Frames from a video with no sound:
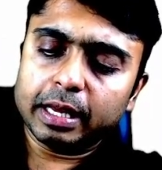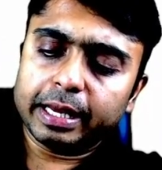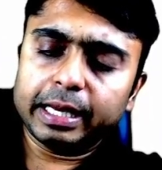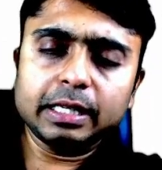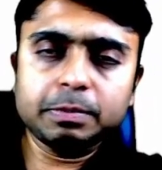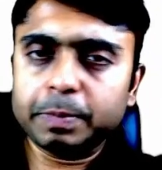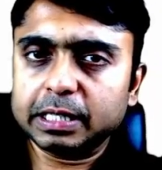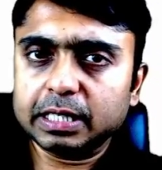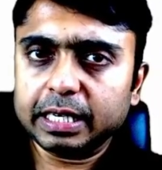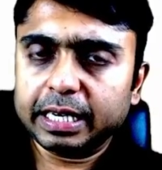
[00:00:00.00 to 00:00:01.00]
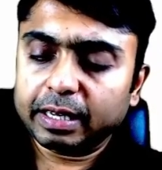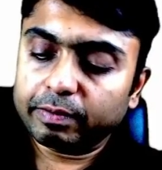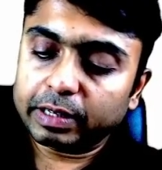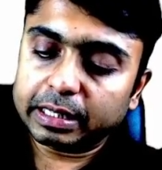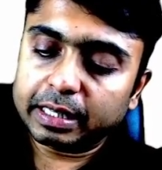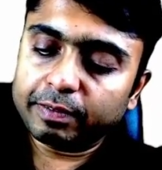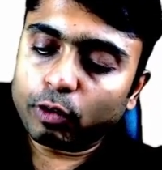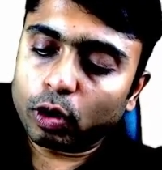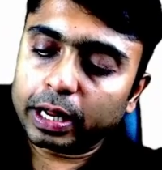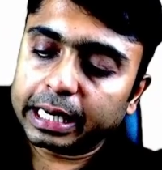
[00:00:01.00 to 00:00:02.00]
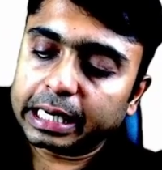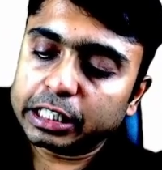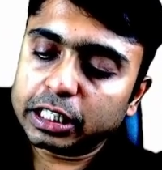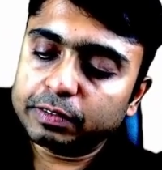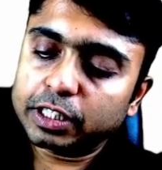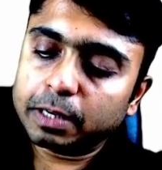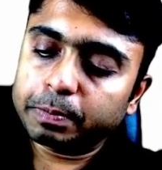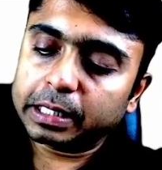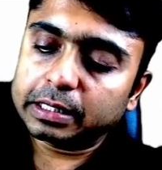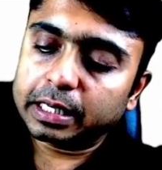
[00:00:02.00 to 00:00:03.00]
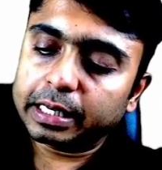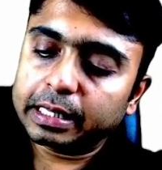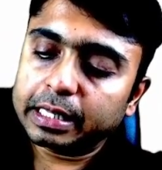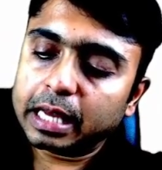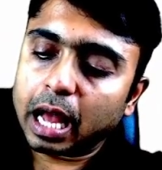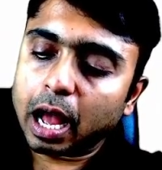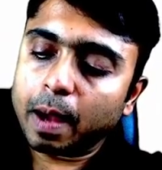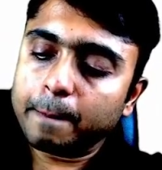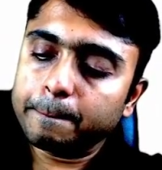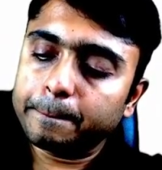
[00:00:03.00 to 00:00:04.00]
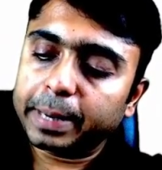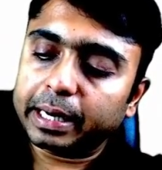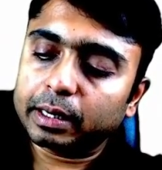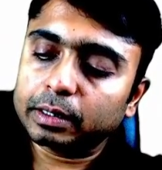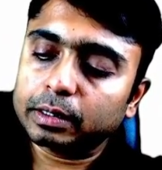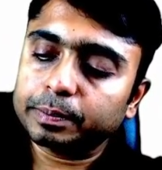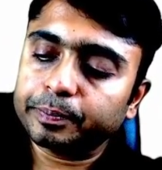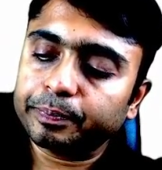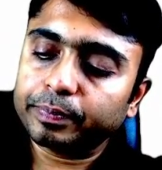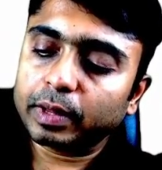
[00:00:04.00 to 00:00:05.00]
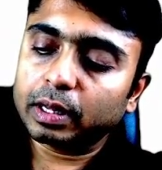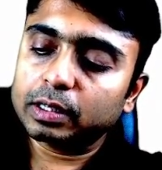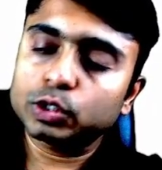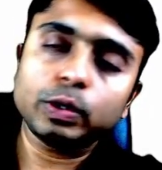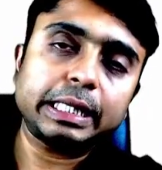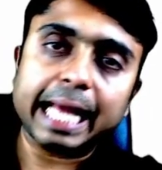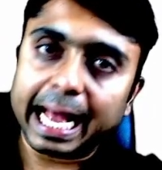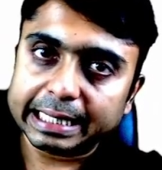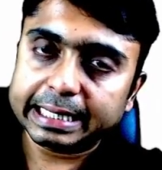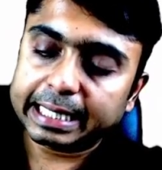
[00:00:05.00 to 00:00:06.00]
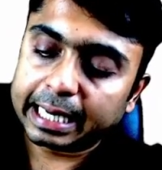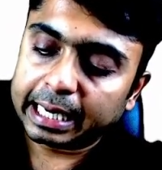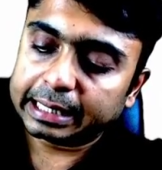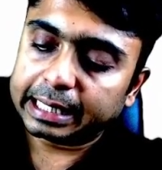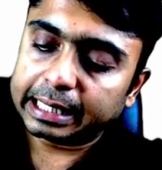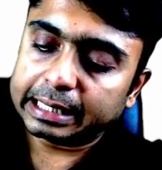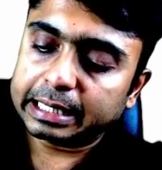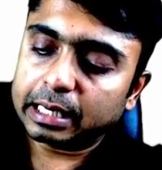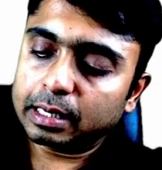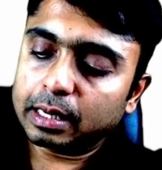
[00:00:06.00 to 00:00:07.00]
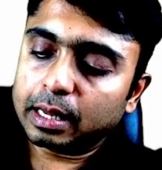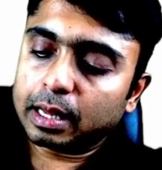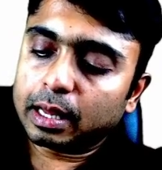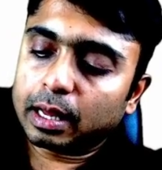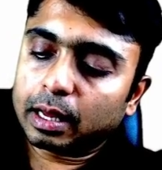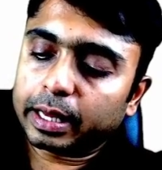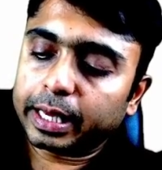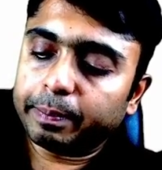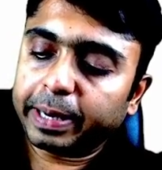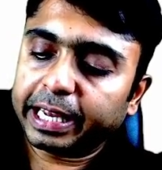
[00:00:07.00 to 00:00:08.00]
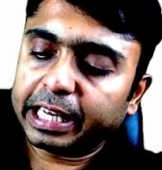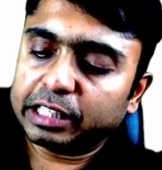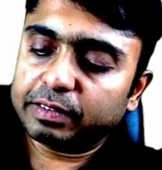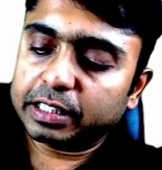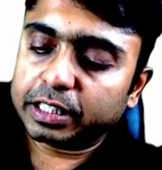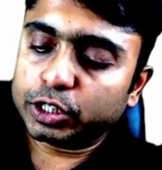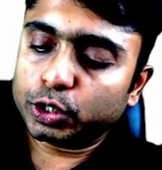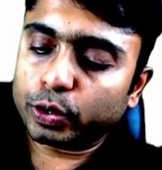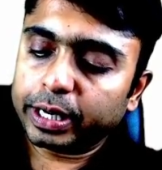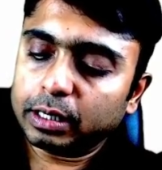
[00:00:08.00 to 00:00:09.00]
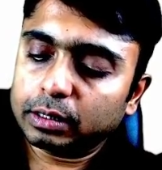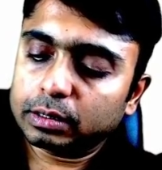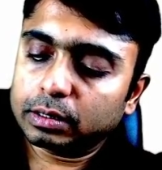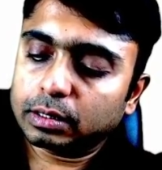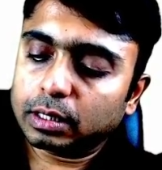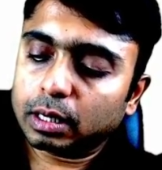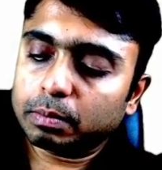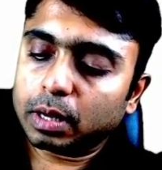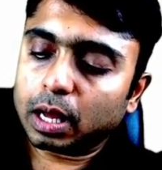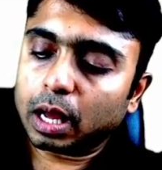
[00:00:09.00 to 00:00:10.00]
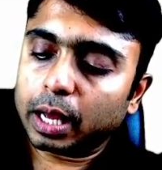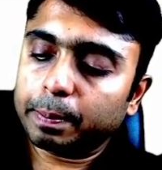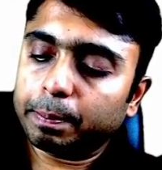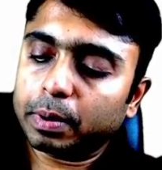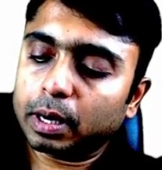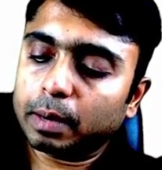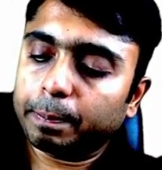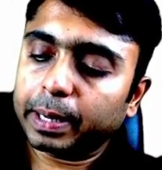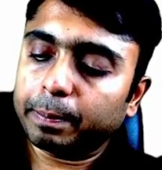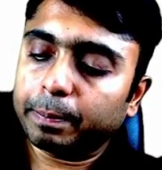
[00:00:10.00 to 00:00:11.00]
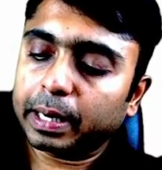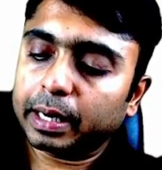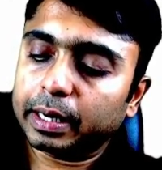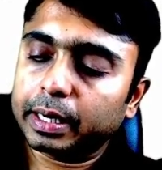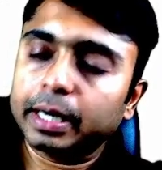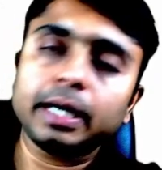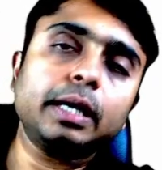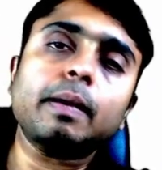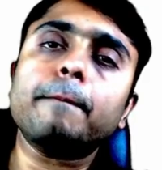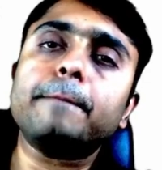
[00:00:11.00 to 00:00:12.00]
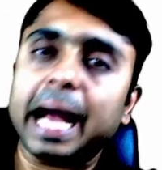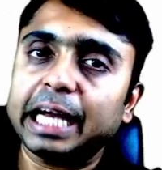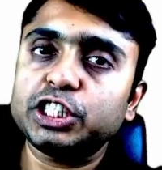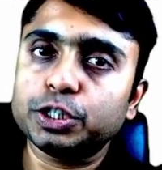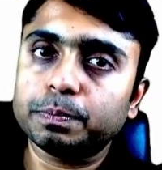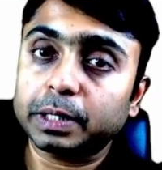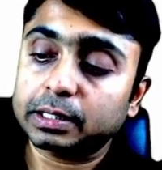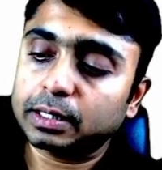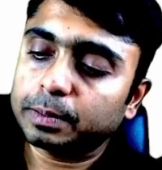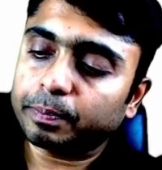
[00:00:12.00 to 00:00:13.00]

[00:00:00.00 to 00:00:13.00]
is presenting with the following lesions which are present in the armpit. So in the axilla, there is a image which is showing some hyperpigmented patch present.